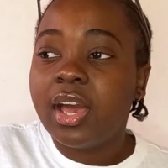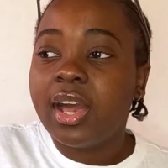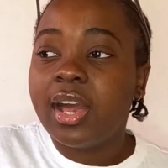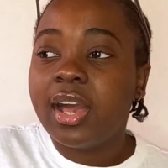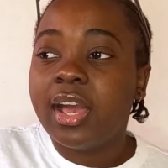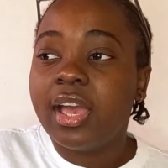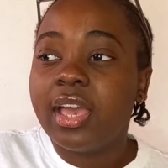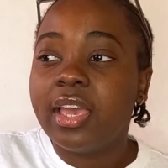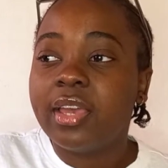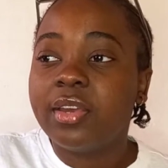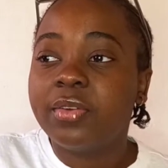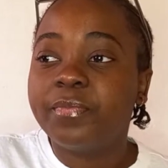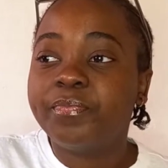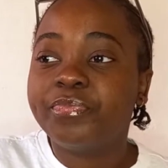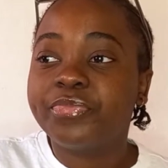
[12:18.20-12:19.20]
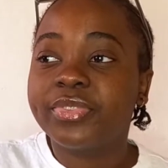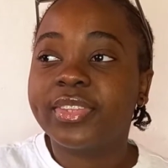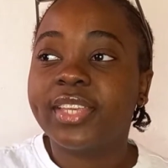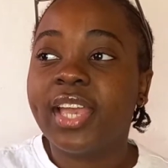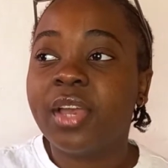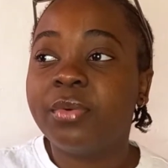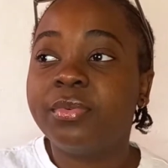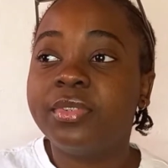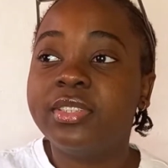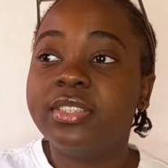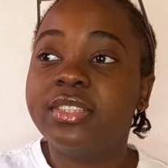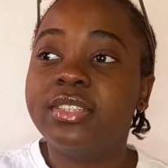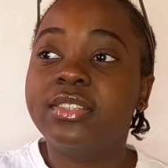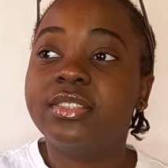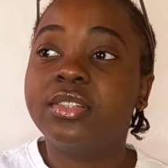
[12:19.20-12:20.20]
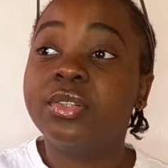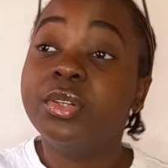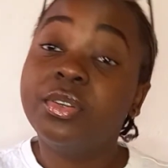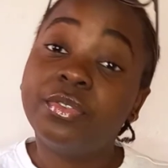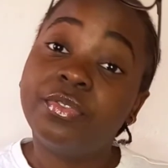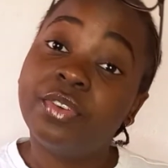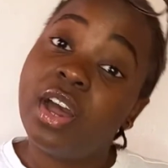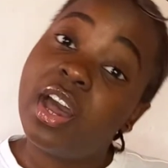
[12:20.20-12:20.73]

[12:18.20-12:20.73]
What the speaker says: I would look for